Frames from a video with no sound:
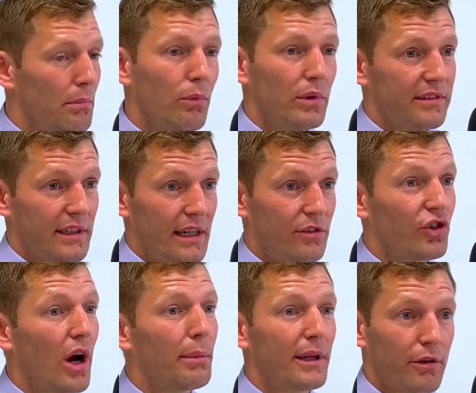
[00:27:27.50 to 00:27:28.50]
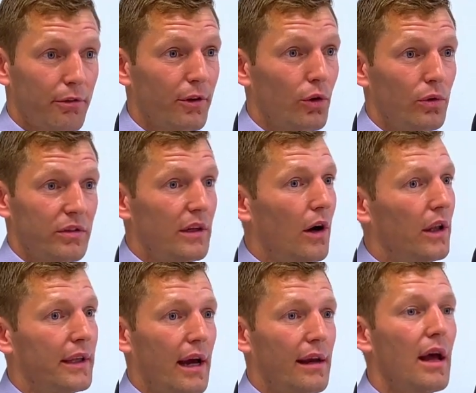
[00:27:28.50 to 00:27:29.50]
would say, job interviews and all
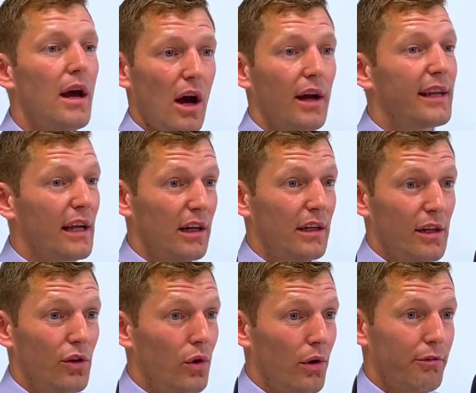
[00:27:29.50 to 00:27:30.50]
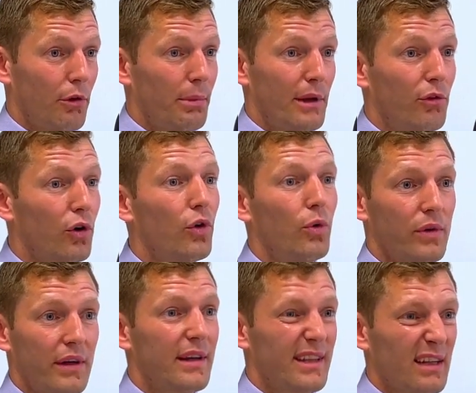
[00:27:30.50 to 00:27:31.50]
that. I think, you know, if you're being
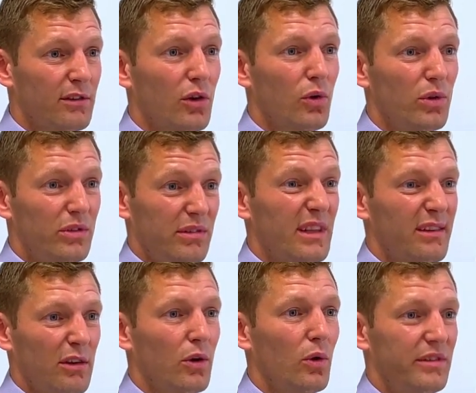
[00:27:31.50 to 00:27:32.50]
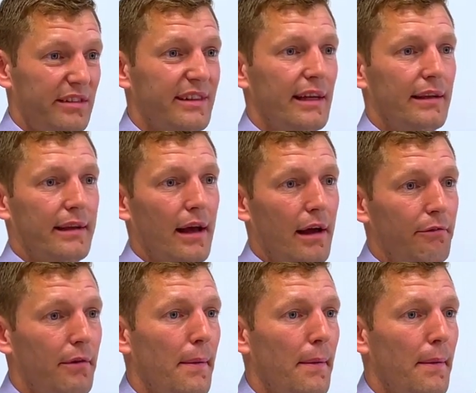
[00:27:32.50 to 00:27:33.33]
recruited, that's a good skill to have.